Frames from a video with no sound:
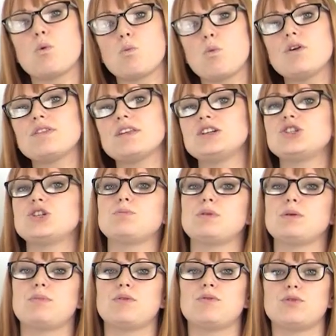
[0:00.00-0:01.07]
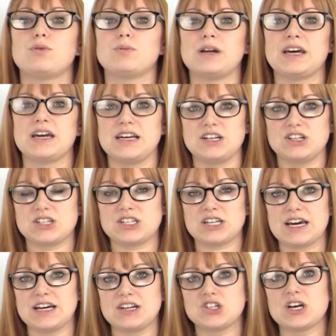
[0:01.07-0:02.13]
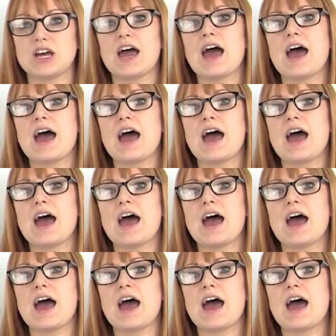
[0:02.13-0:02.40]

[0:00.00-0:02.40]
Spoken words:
what they should be performing at each stage